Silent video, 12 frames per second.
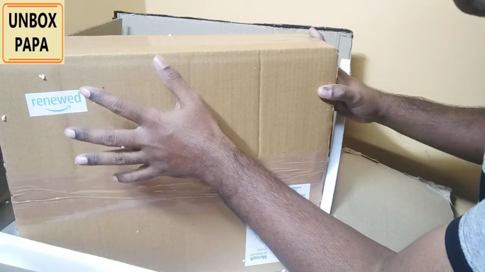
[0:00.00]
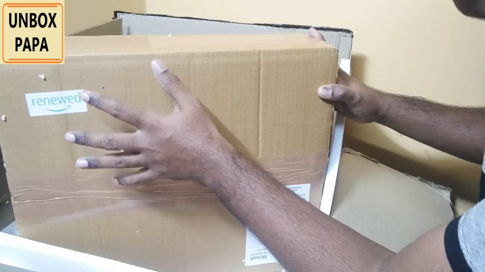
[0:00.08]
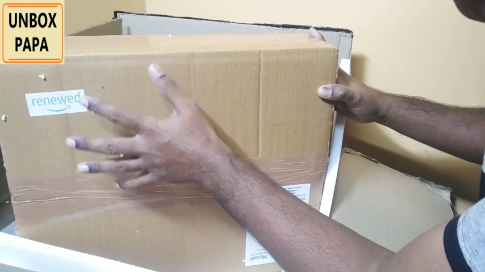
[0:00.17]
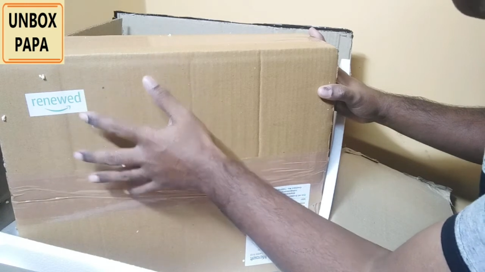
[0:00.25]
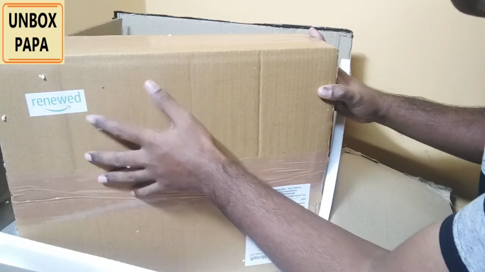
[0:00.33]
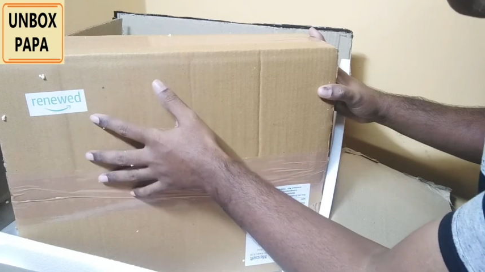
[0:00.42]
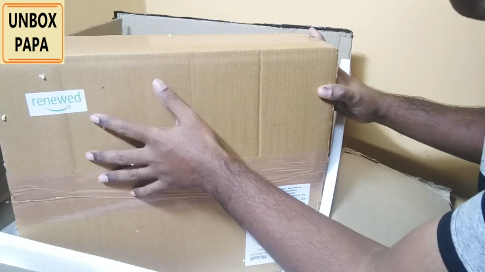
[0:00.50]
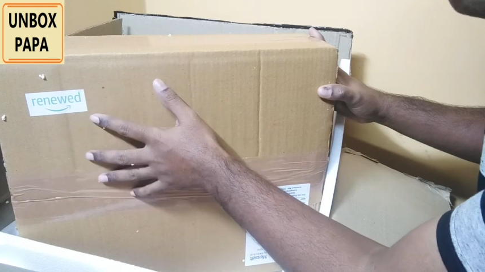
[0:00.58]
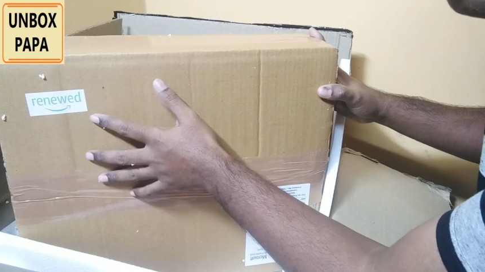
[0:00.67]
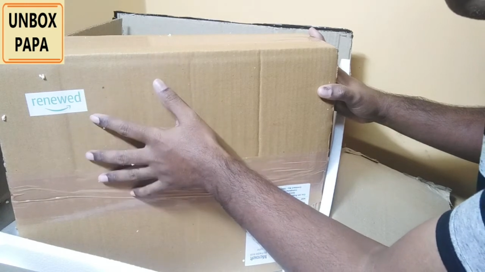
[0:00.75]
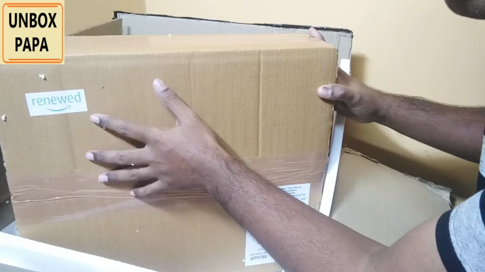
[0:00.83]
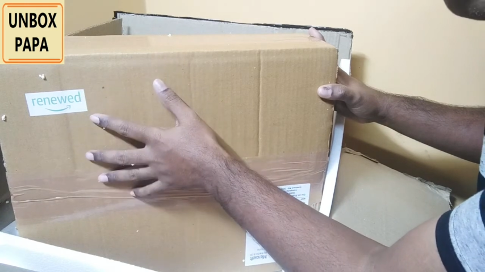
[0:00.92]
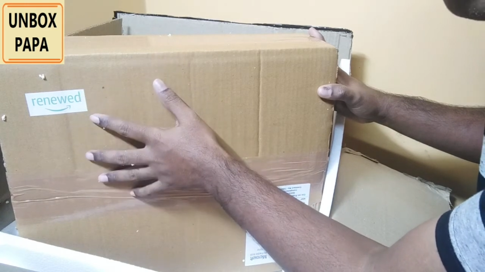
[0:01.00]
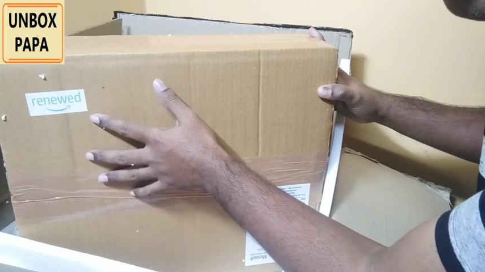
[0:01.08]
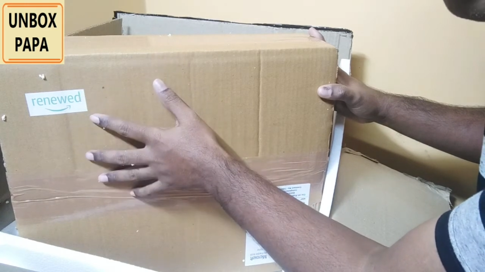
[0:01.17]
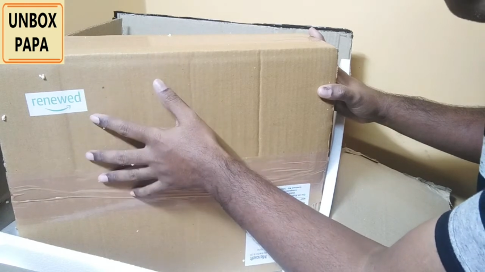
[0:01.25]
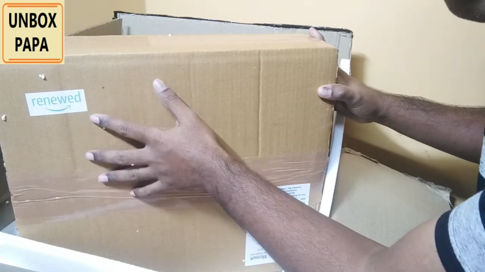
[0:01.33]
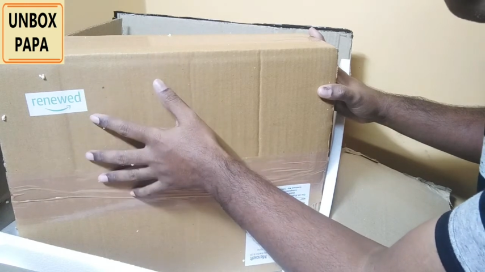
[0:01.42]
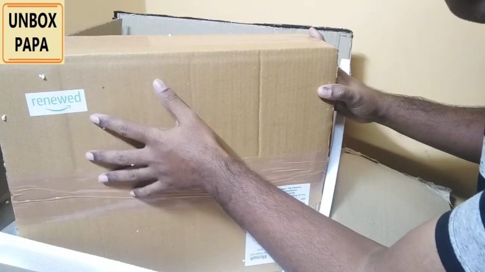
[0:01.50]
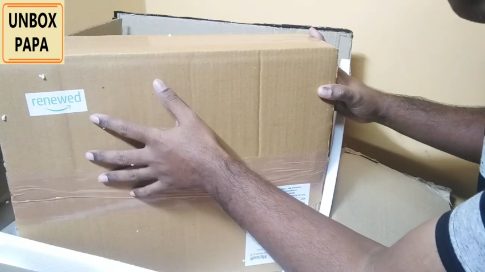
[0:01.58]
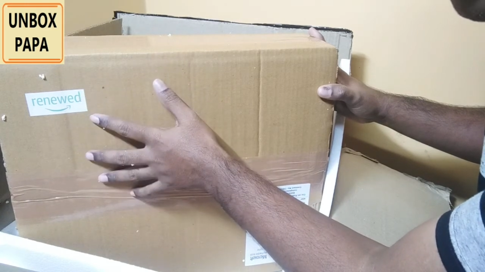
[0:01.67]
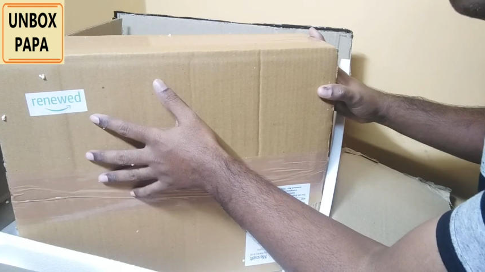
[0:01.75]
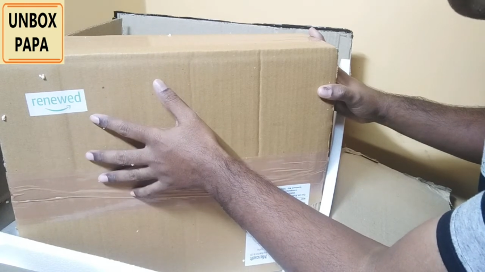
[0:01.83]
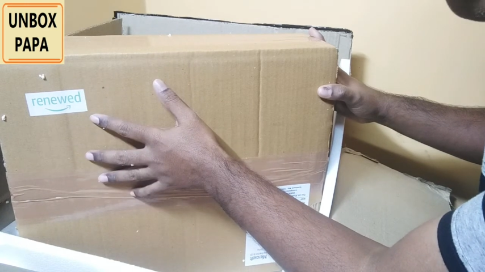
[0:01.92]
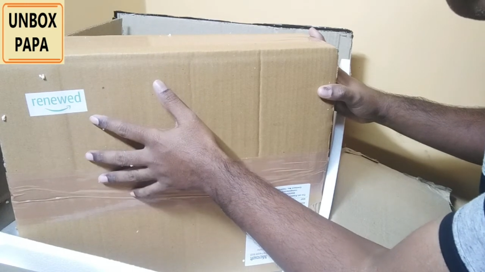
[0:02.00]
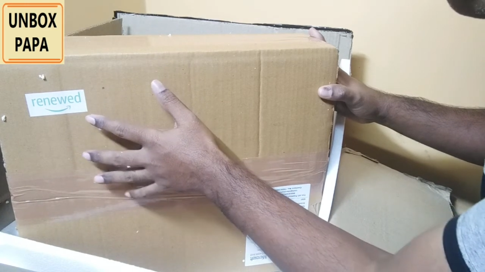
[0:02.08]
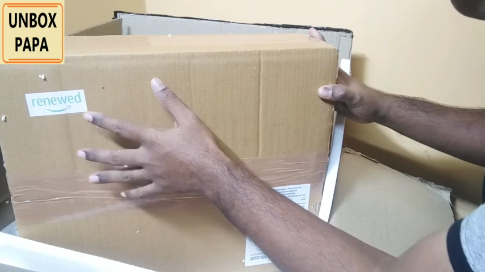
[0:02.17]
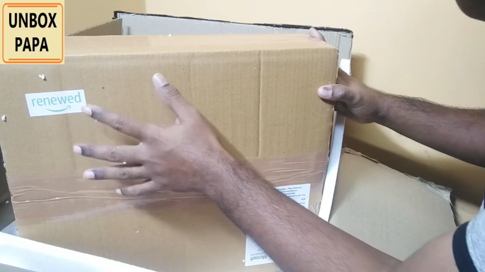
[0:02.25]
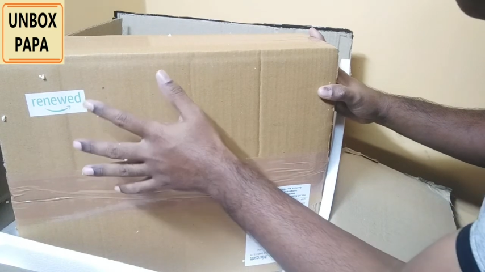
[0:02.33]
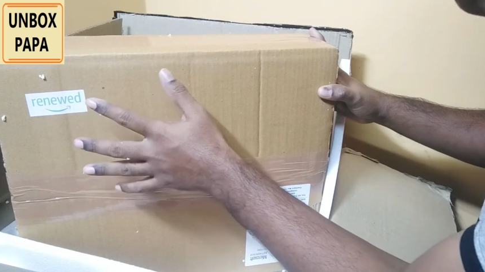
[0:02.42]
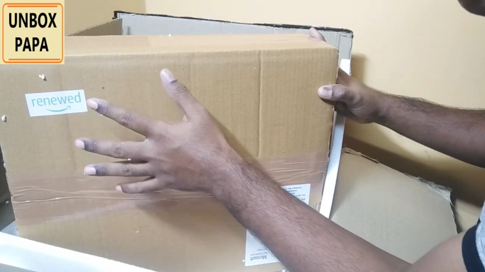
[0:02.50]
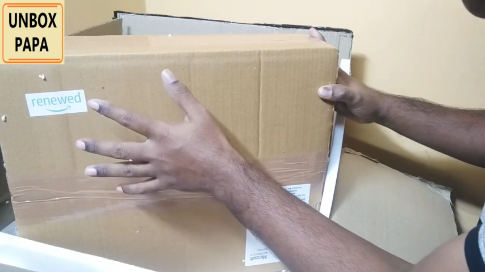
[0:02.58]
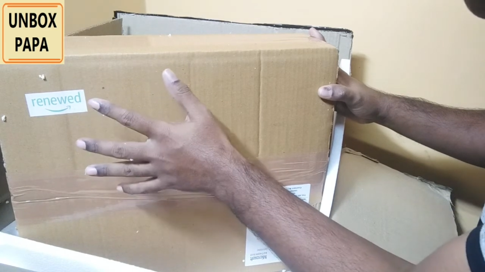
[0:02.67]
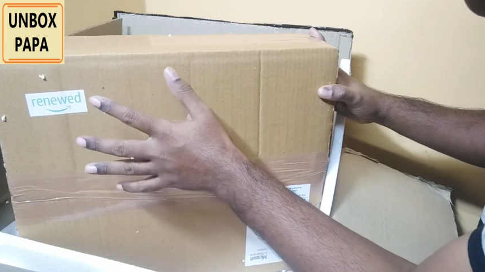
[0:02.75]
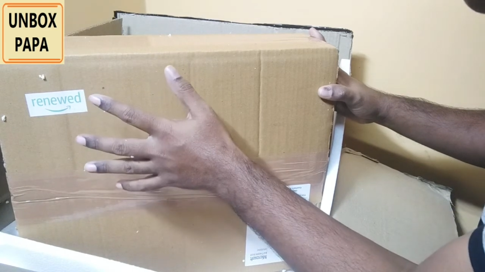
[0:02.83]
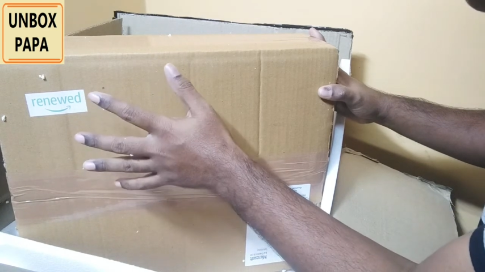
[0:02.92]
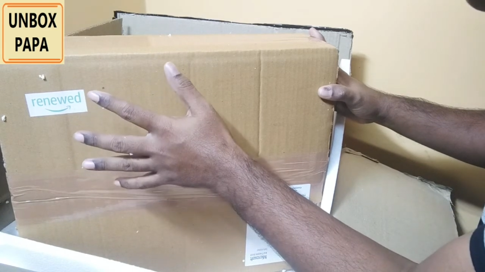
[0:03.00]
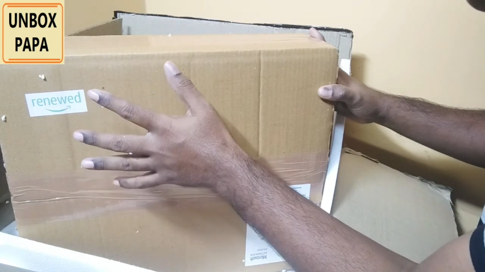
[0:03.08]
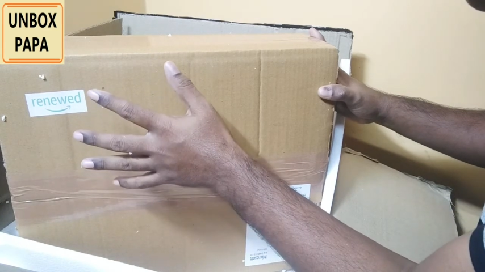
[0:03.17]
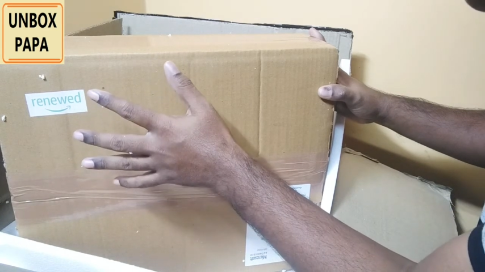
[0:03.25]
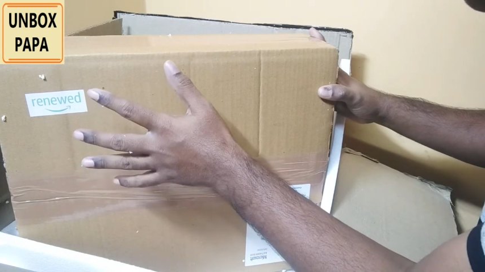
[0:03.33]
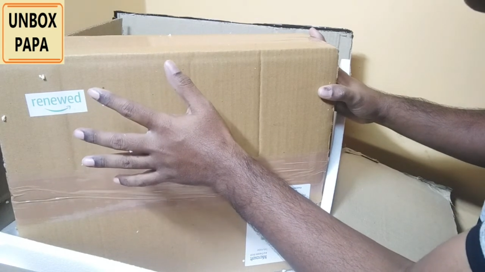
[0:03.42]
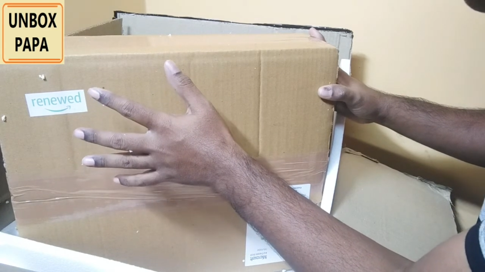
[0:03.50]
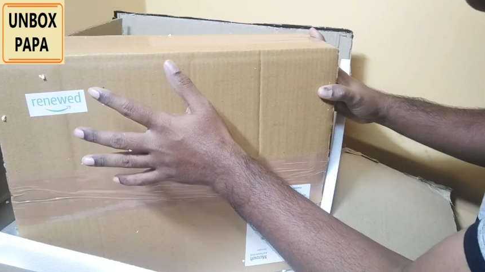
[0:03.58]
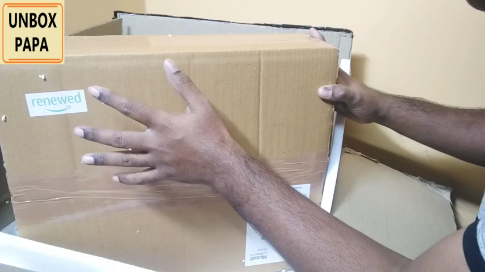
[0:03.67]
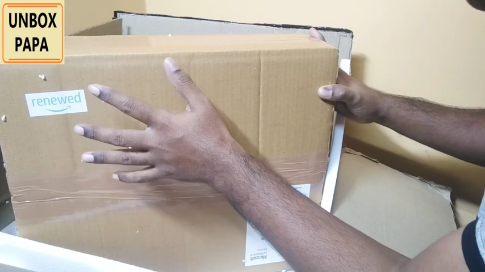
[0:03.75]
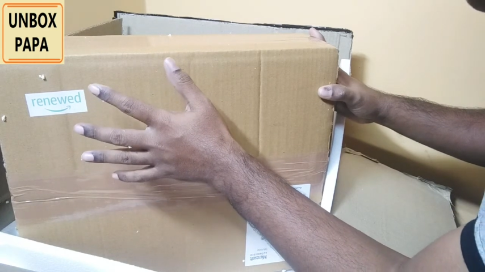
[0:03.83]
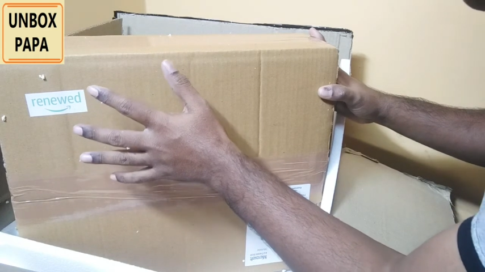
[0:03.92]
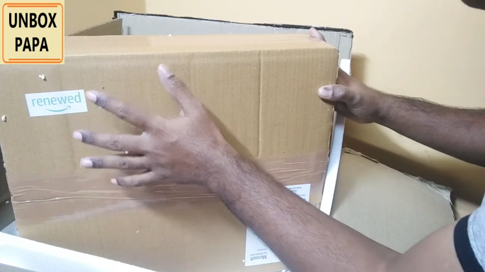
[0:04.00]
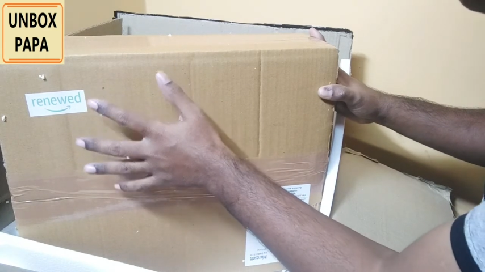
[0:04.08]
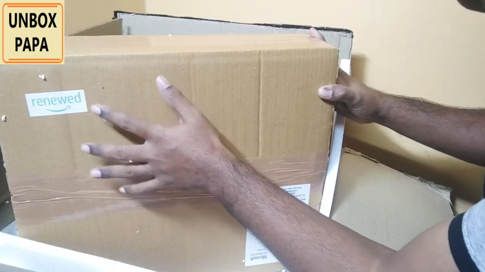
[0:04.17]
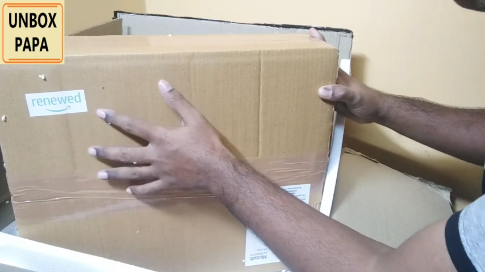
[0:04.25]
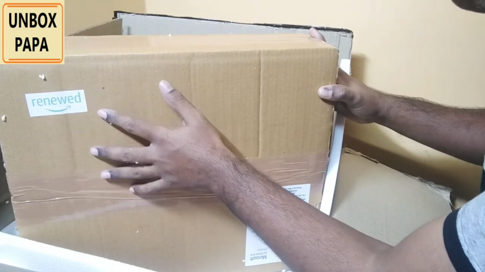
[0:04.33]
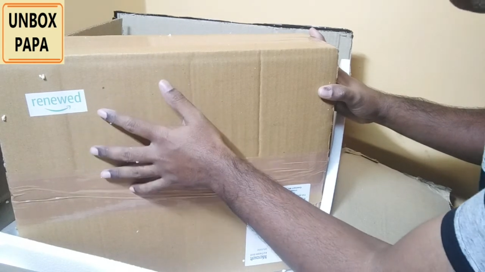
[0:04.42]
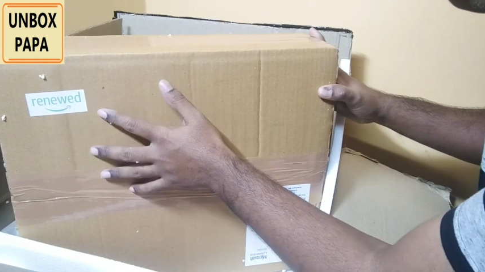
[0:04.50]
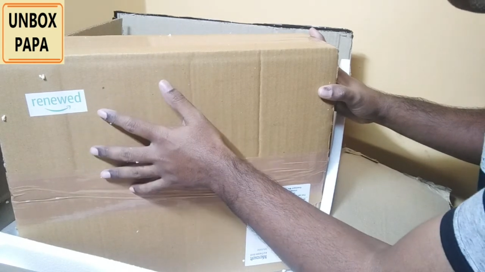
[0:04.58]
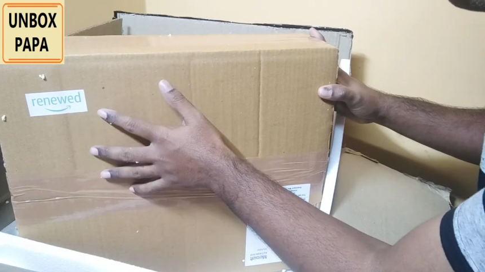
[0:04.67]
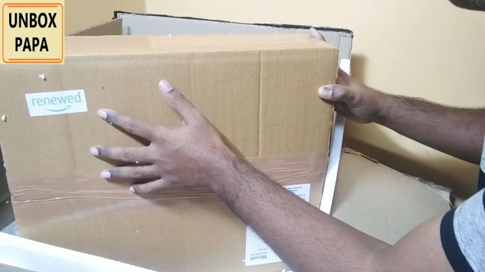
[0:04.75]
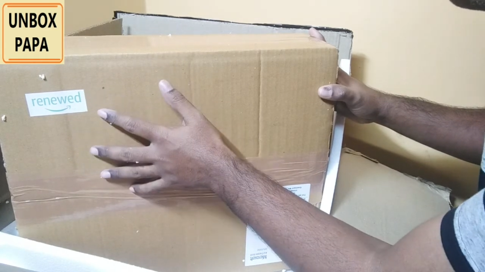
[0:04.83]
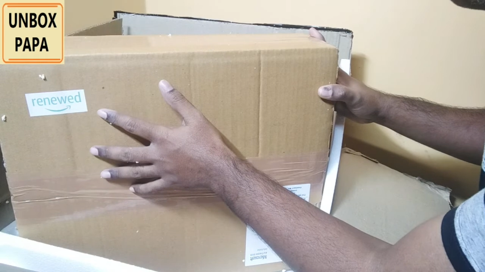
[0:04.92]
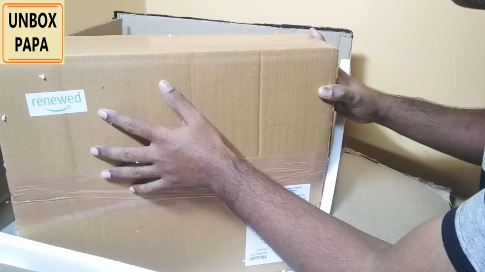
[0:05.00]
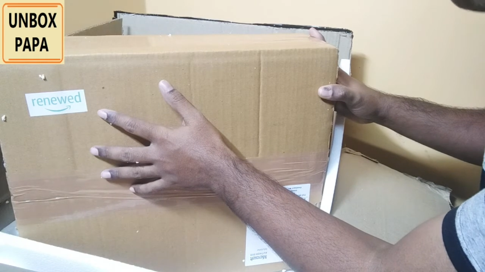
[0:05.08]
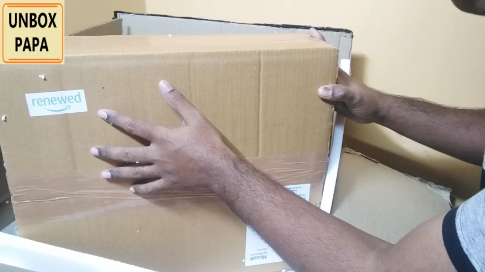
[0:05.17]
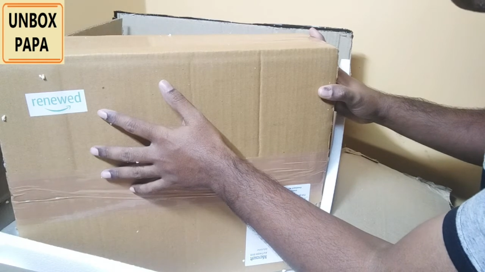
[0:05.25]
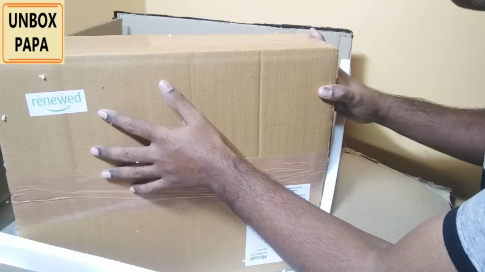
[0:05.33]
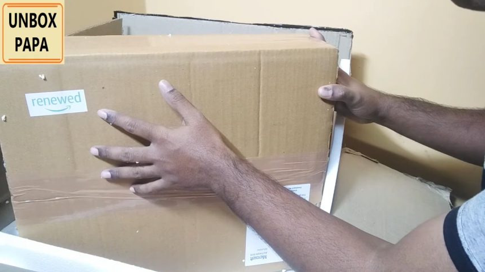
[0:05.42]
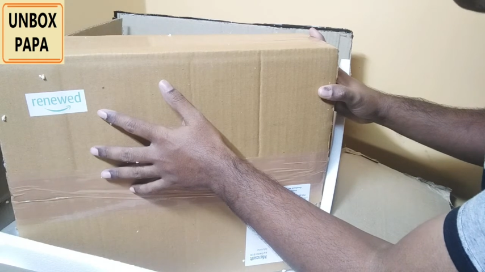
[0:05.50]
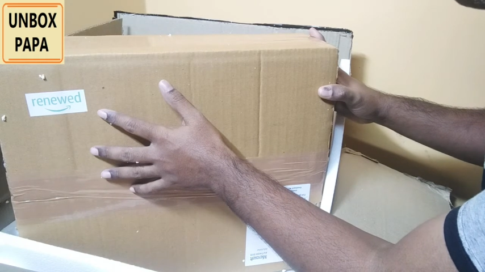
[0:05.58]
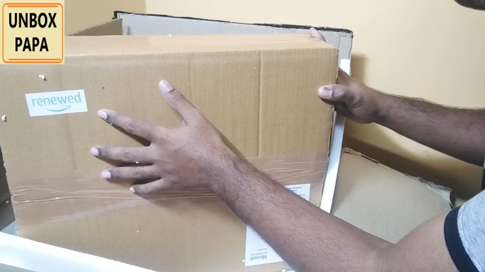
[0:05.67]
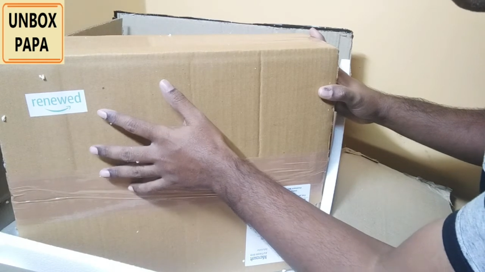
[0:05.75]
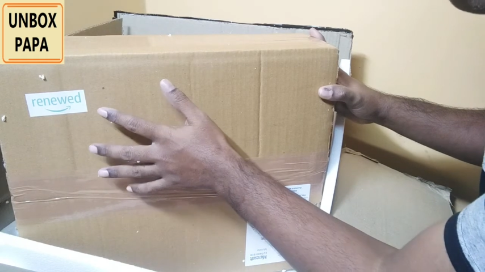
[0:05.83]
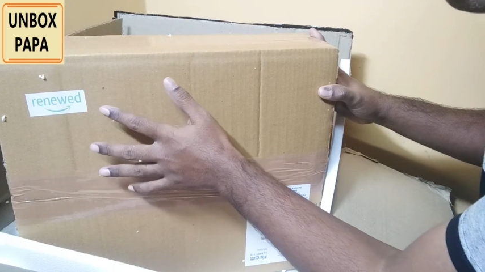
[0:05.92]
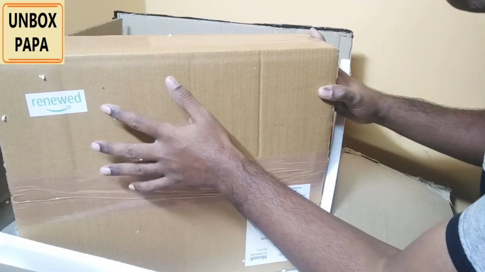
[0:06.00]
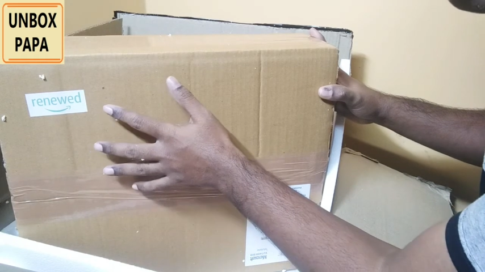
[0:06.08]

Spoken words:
No face is visible, so there are no lips to read.